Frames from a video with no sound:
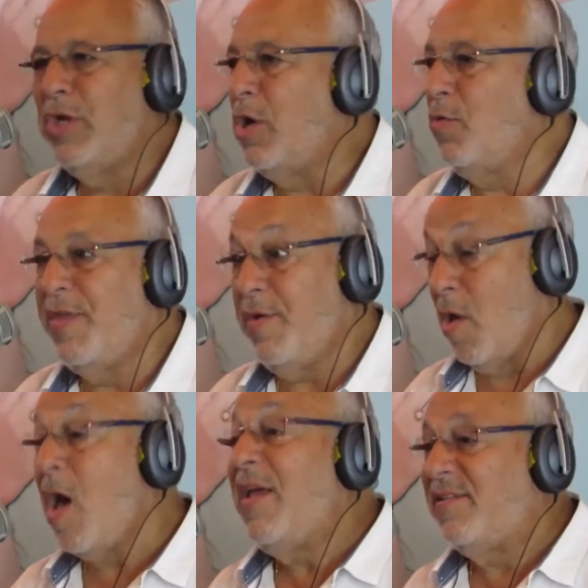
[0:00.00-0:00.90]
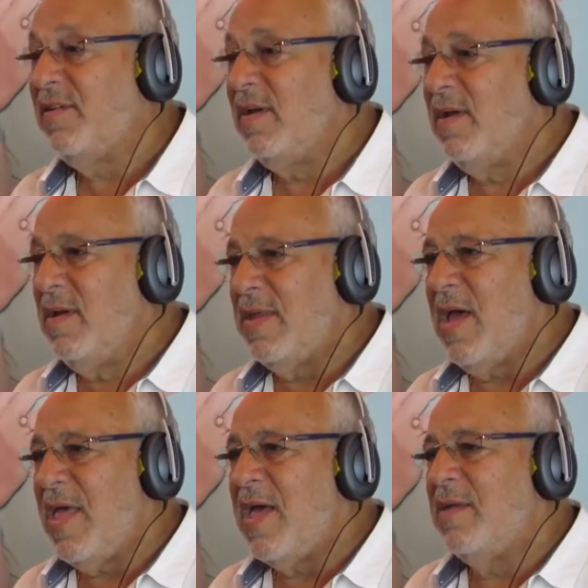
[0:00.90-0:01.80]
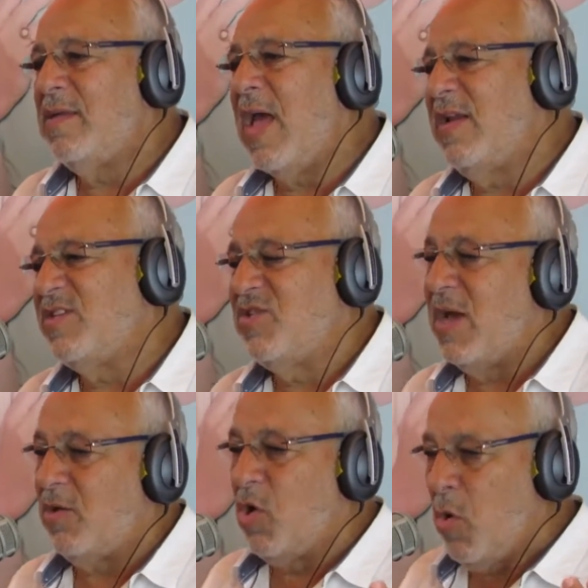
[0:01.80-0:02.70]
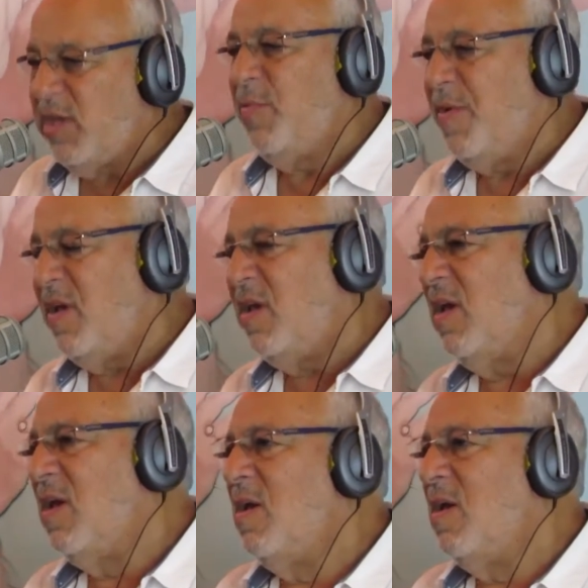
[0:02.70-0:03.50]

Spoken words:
No, they're not. And it's not going to be.